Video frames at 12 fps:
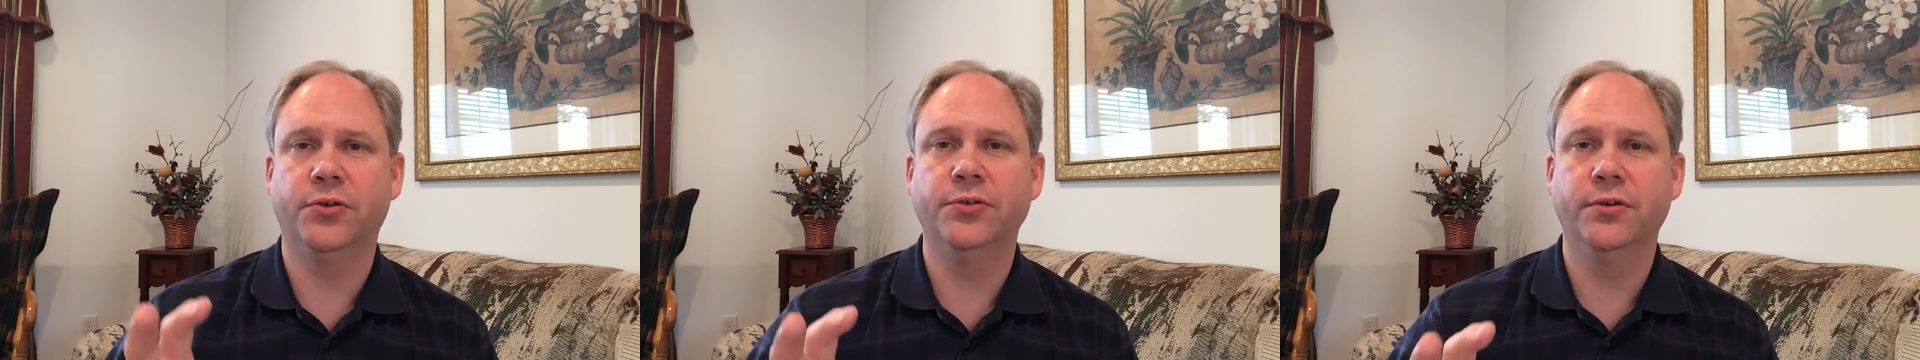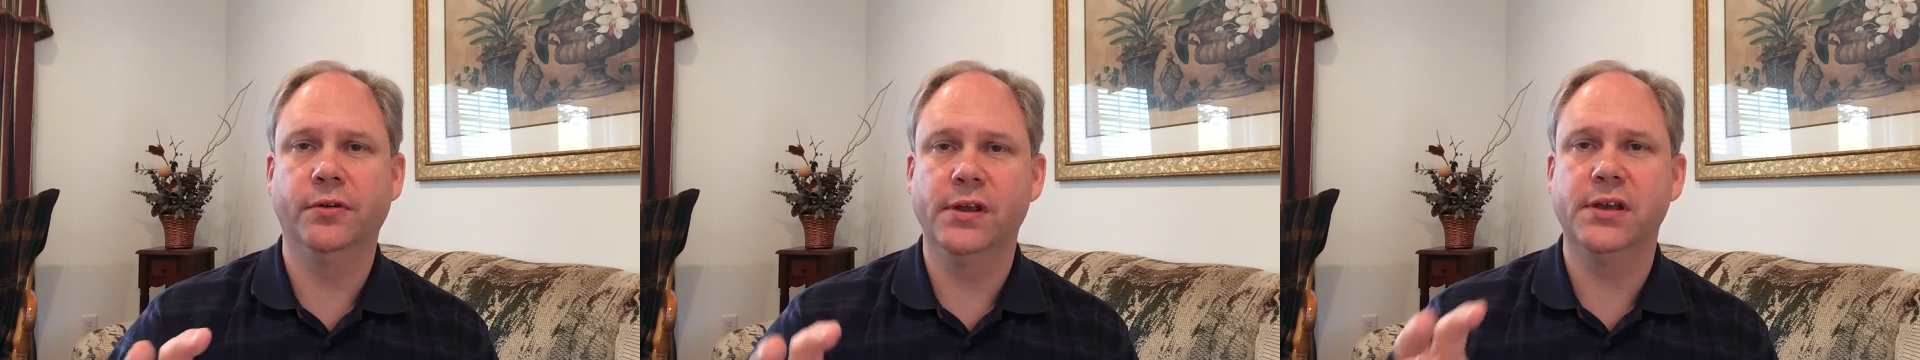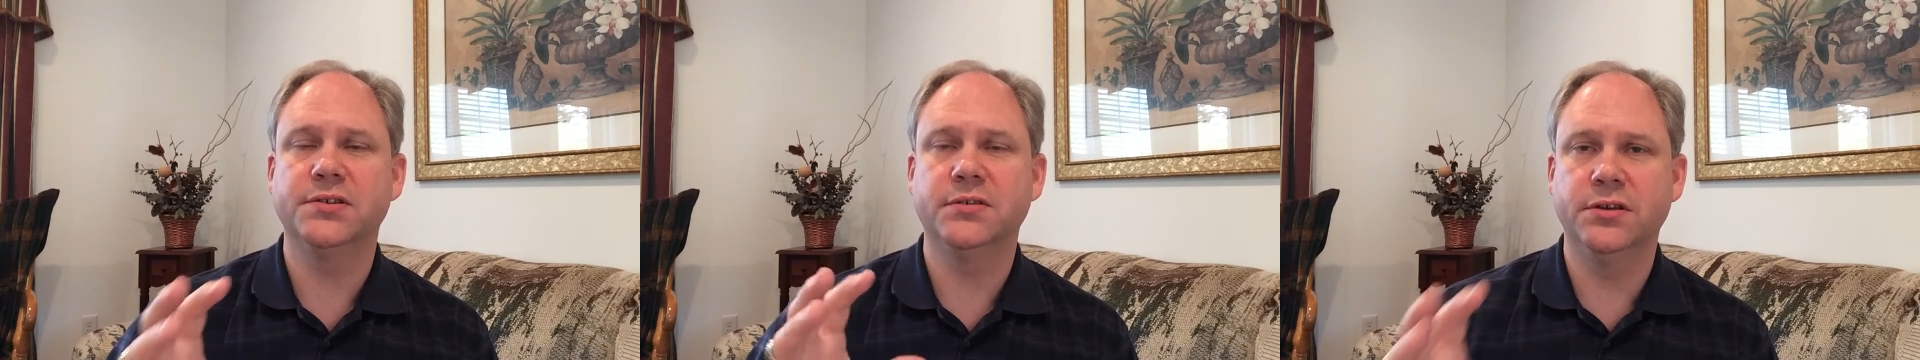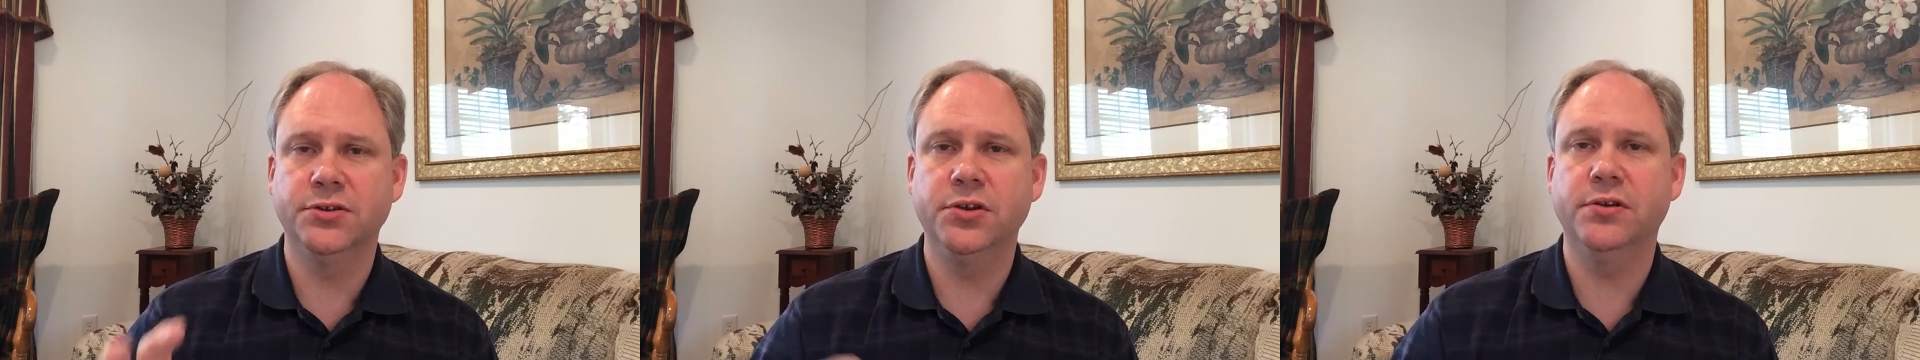on your list
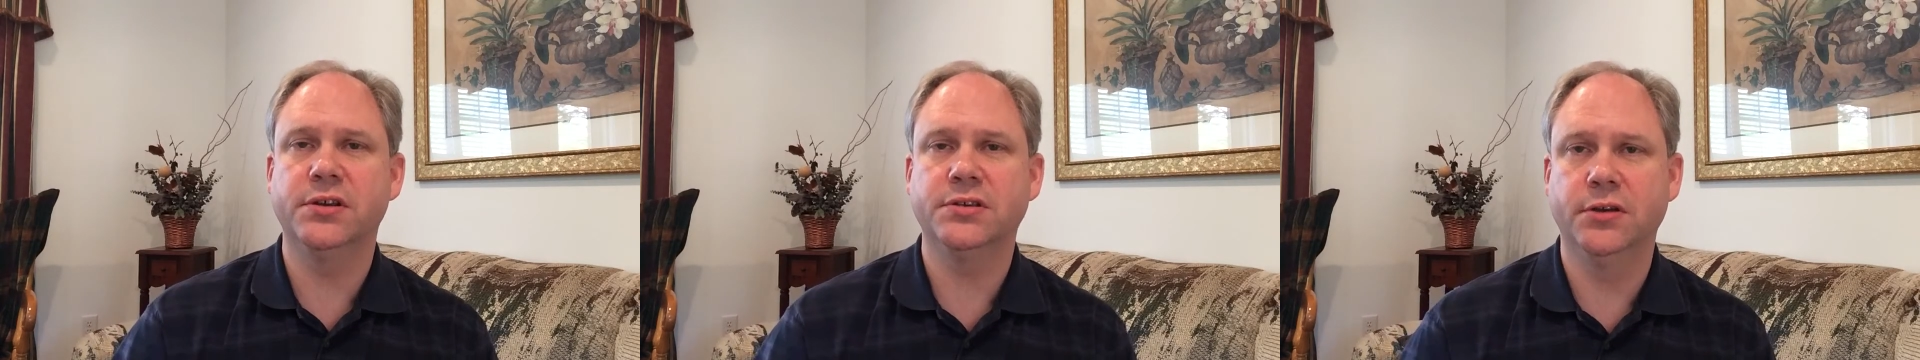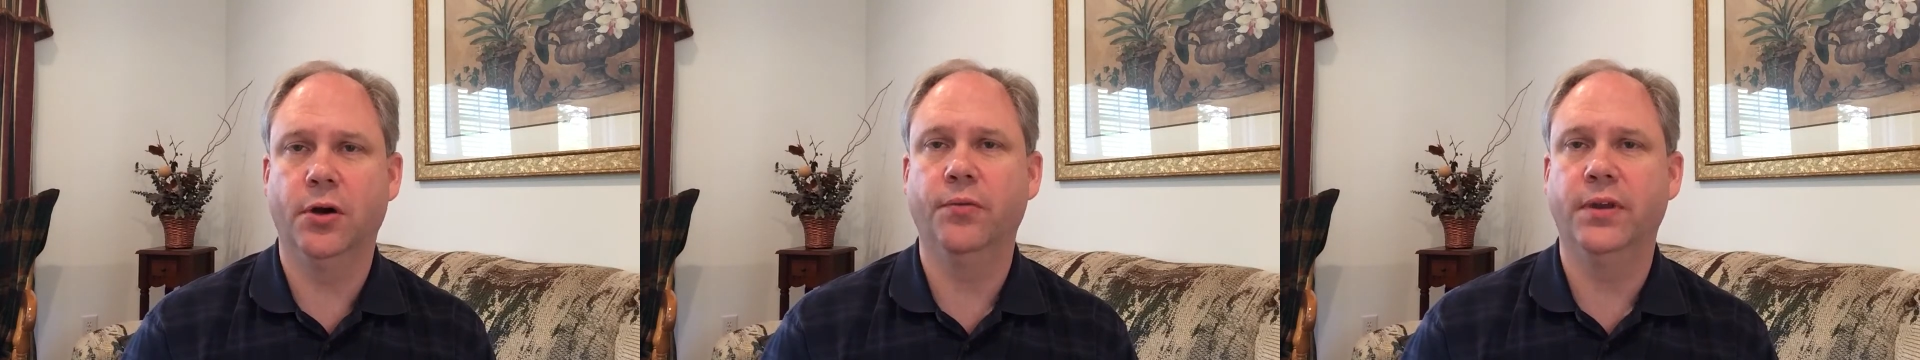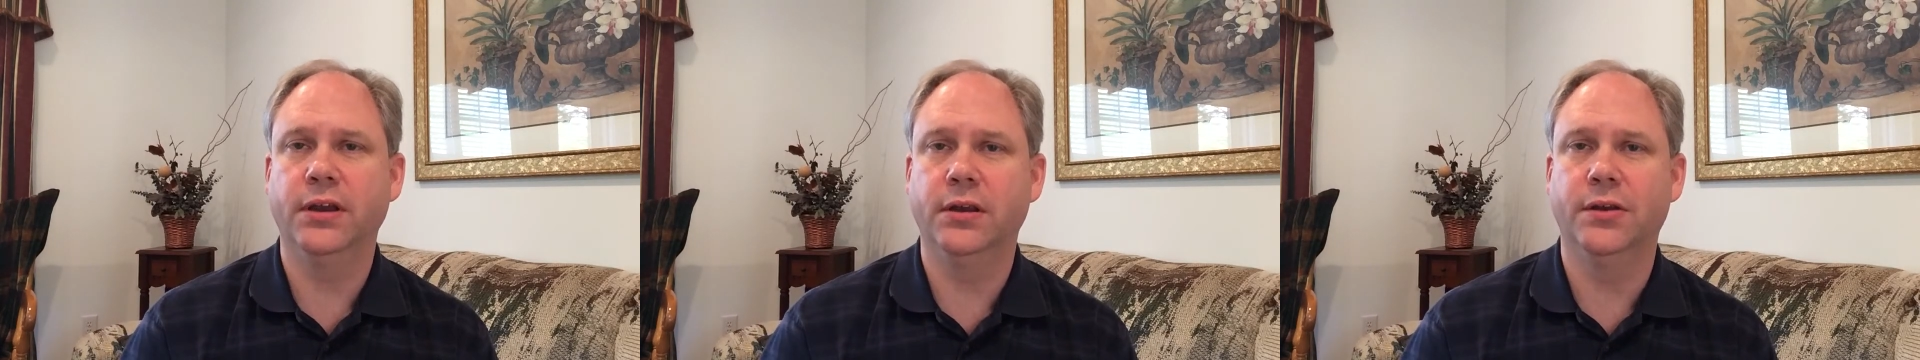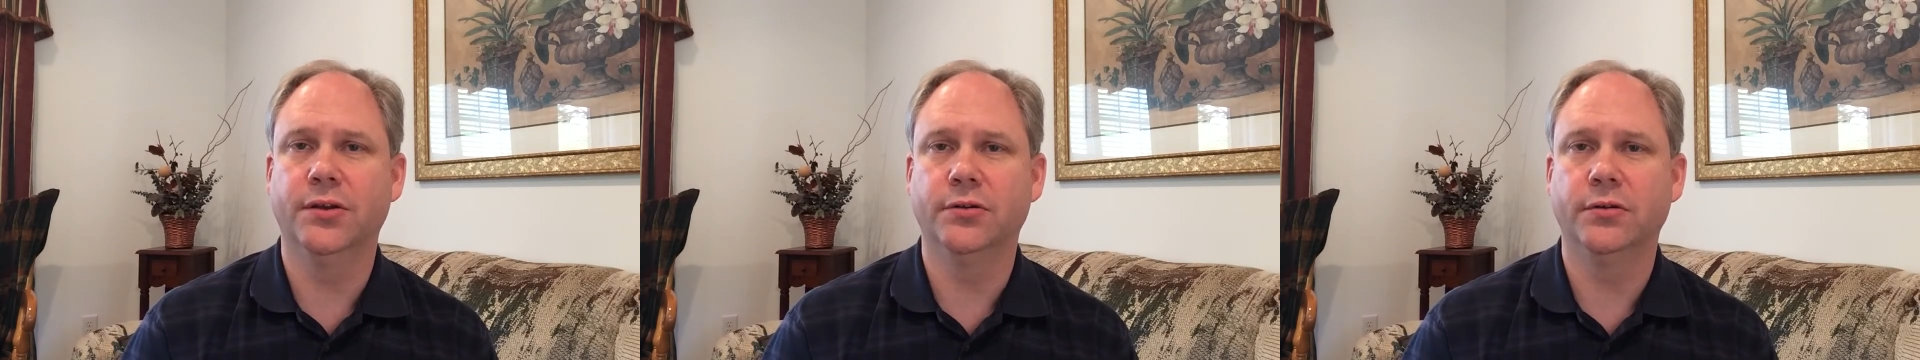that you just don't need
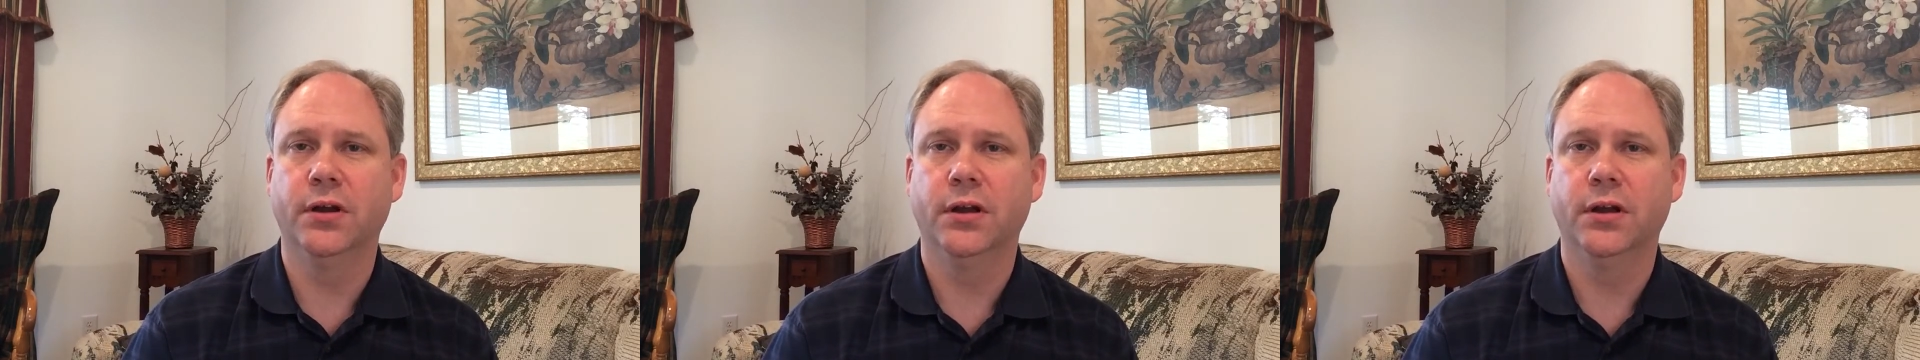to do,